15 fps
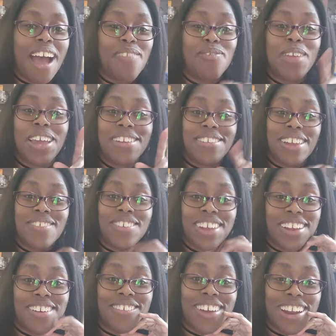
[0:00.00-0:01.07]
I met David
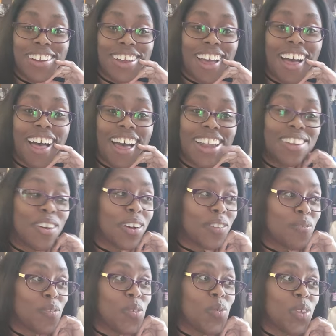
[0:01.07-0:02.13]
Hayter at a con a
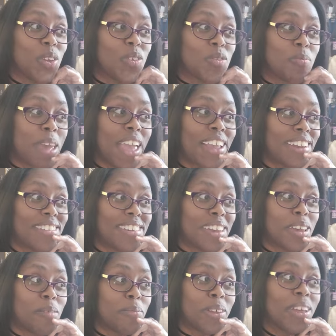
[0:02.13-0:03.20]
few years back in
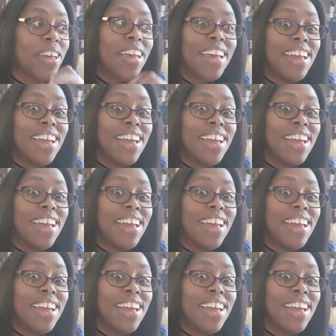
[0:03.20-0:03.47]
Tampa.